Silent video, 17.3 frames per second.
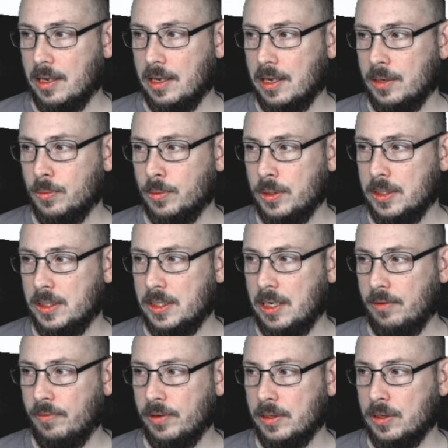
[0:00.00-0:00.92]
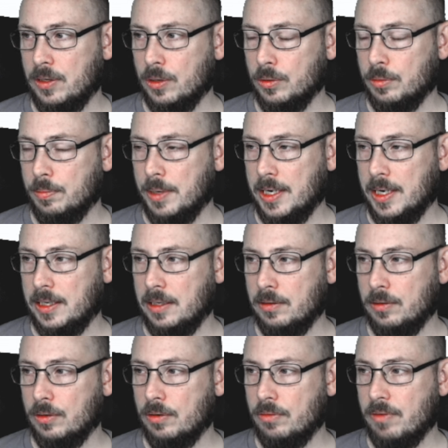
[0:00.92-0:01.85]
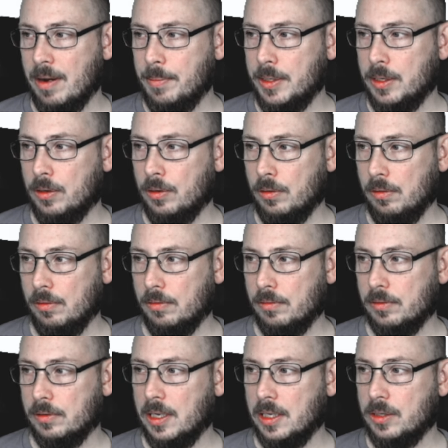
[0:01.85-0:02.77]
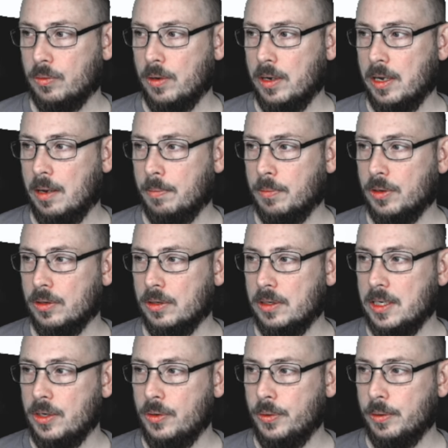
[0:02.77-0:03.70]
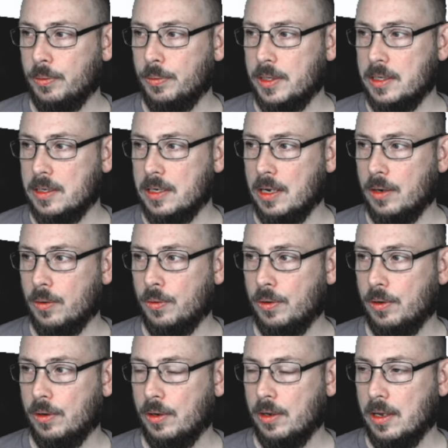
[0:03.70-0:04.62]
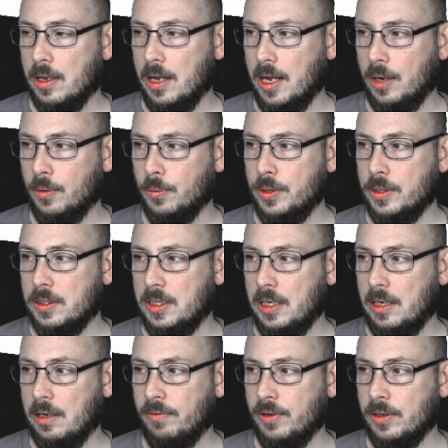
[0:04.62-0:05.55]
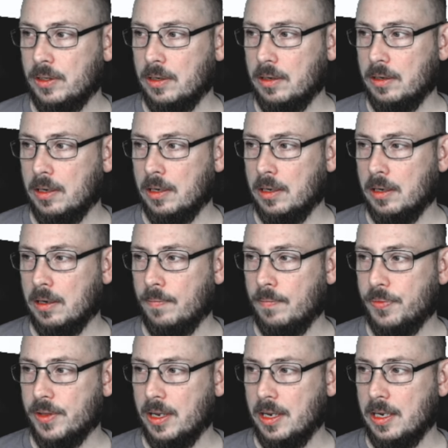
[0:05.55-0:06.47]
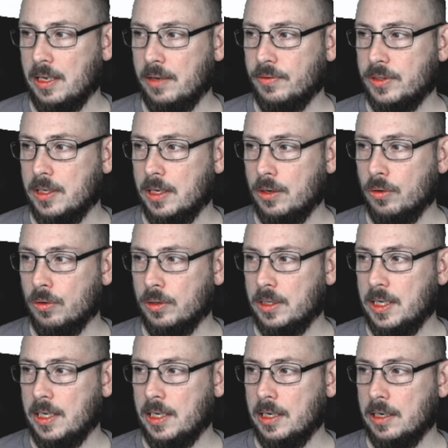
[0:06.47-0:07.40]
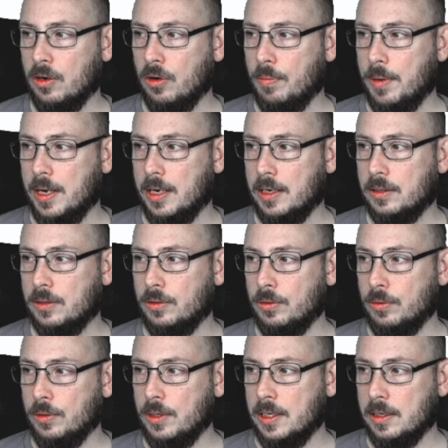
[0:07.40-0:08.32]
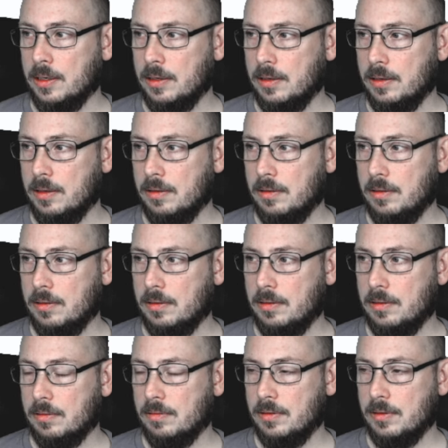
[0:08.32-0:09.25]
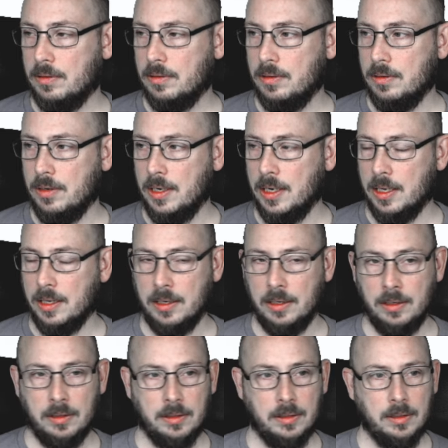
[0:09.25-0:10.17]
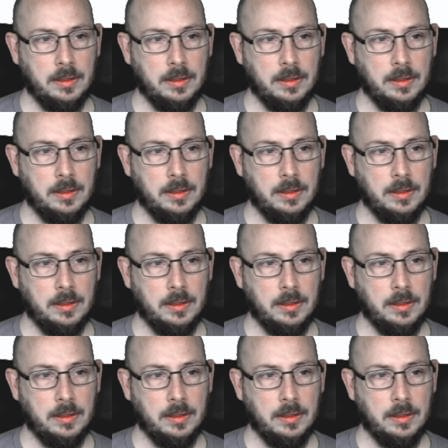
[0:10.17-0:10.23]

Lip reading: I want to see if it goes back into the rabbit hole. That's why I'm continuing with this now. I want to see if it leaves the anon key and go back to the other